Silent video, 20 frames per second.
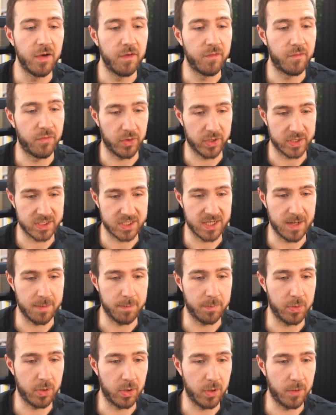For
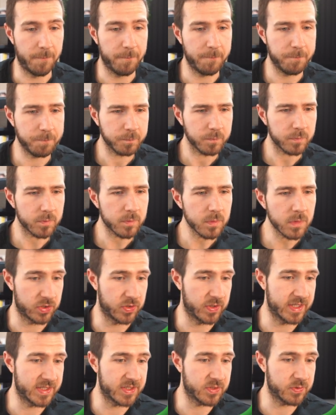example,
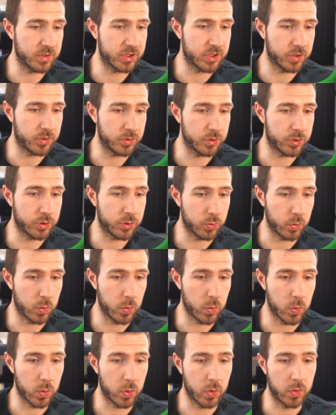let's return
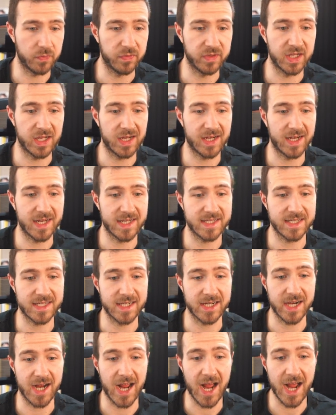true on the
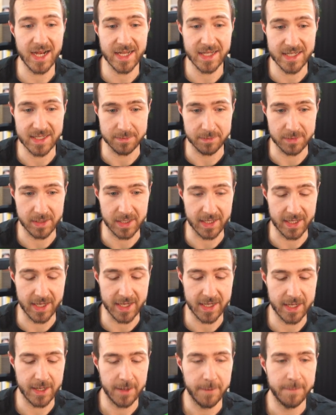cluster item
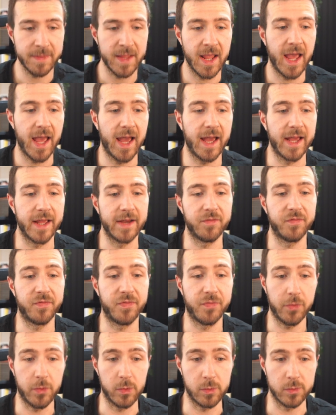click and
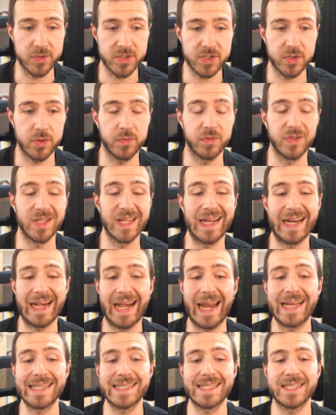false on the
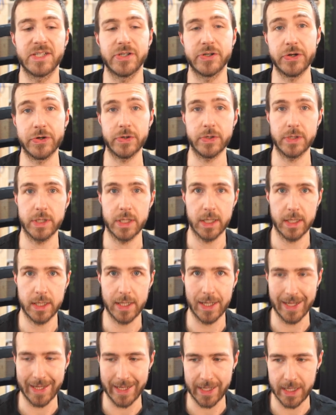cluster
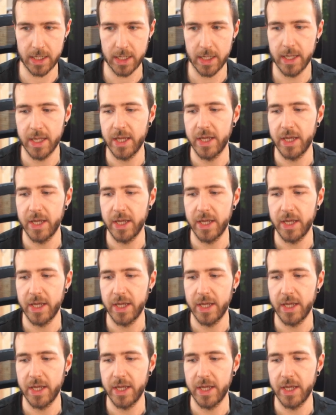click.